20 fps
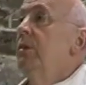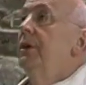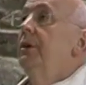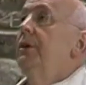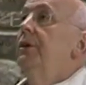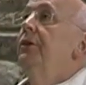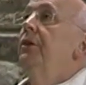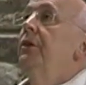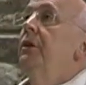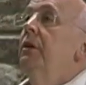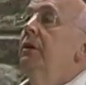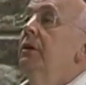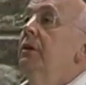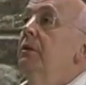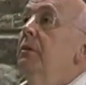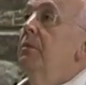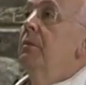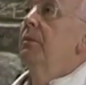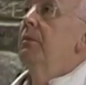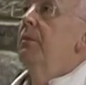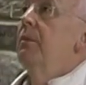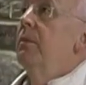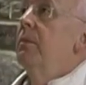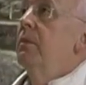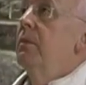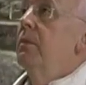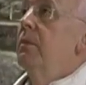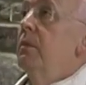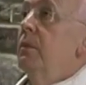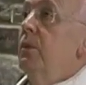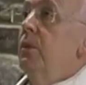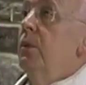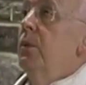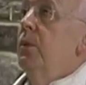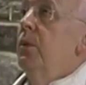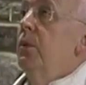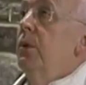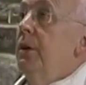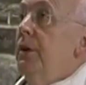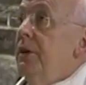but
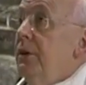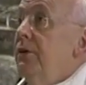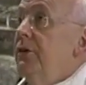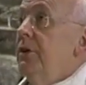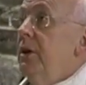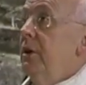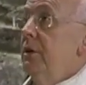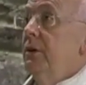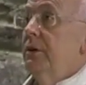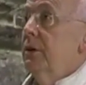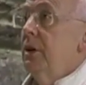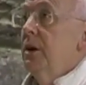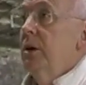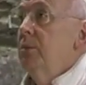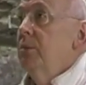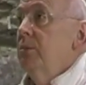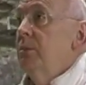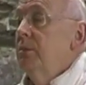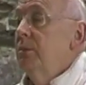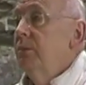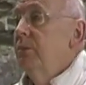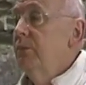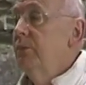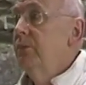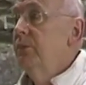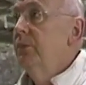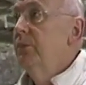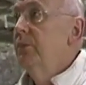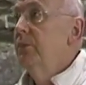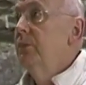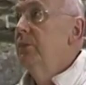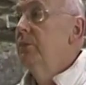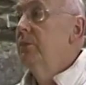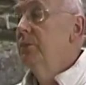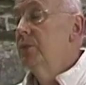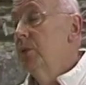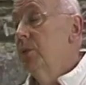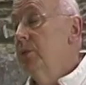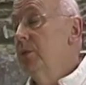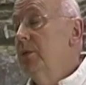it is going to come
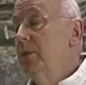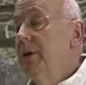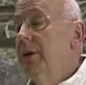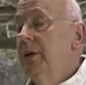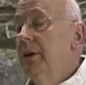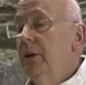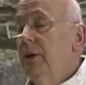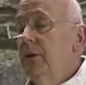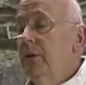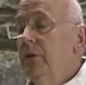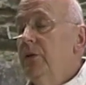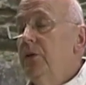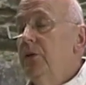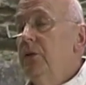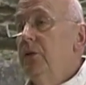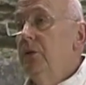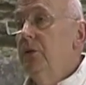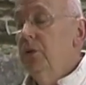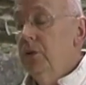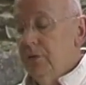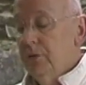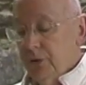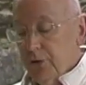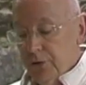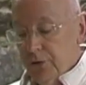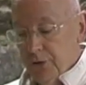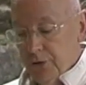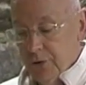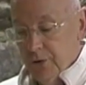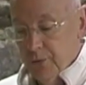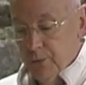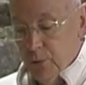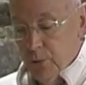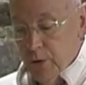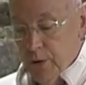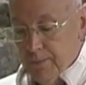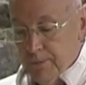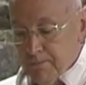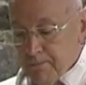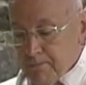probably to all of us at some
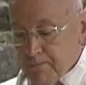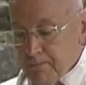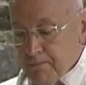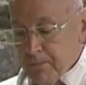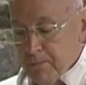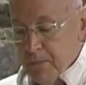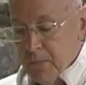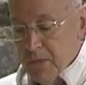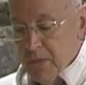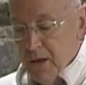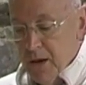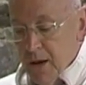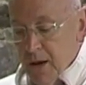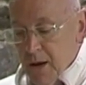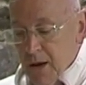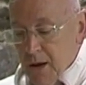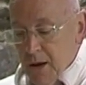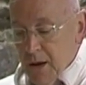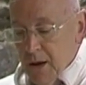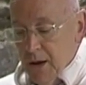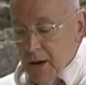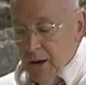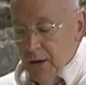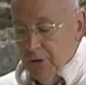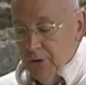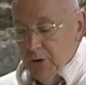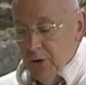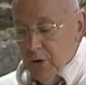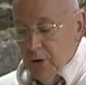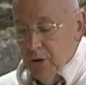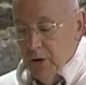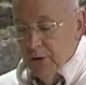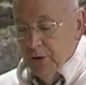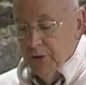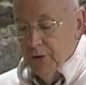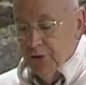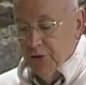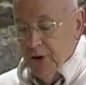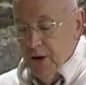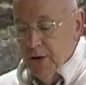point. So our
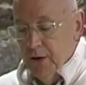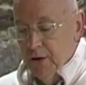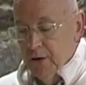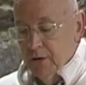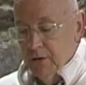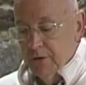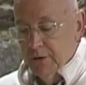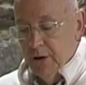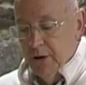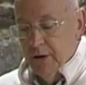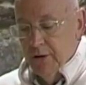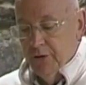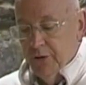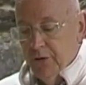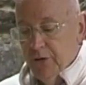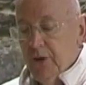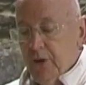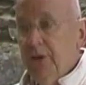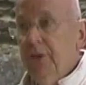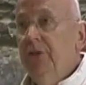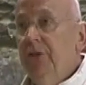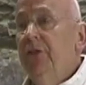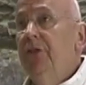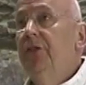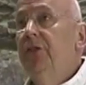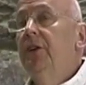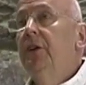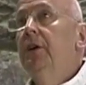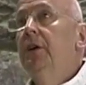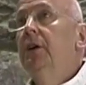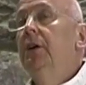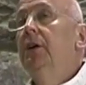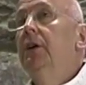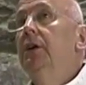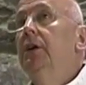understanding of life is